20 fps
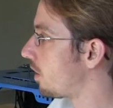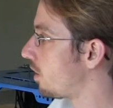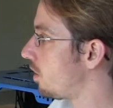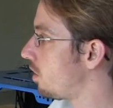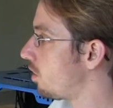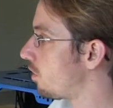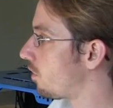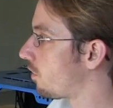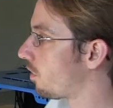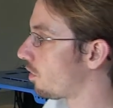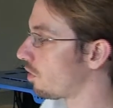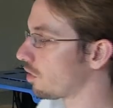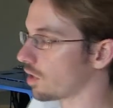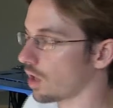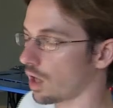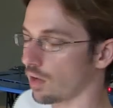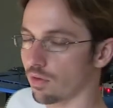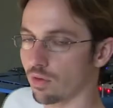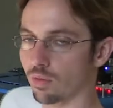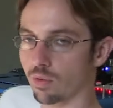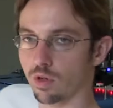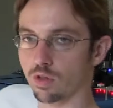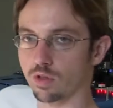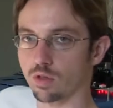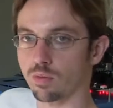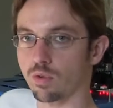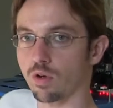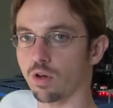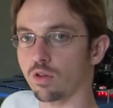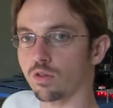new full cover
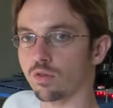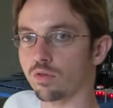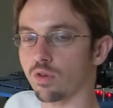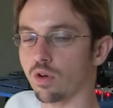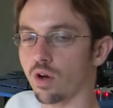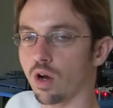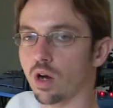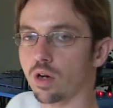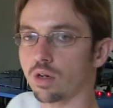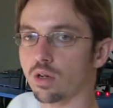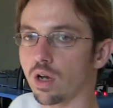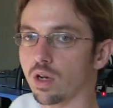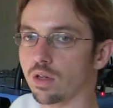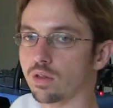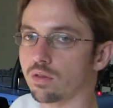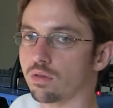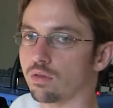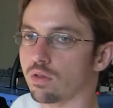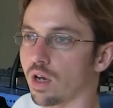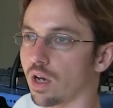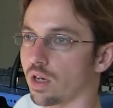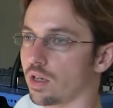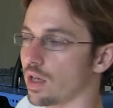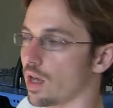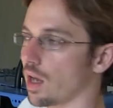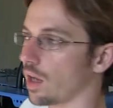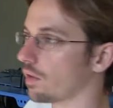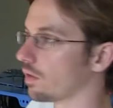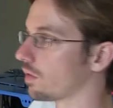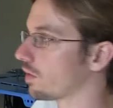water blocks for
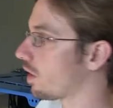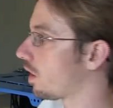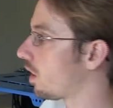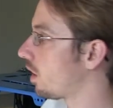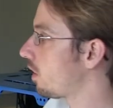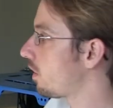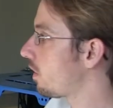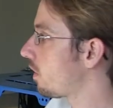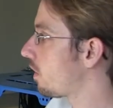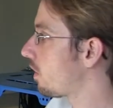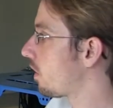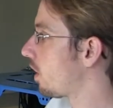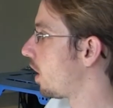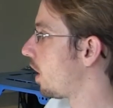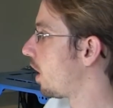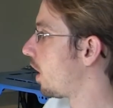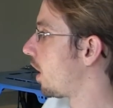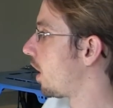R929EX cards,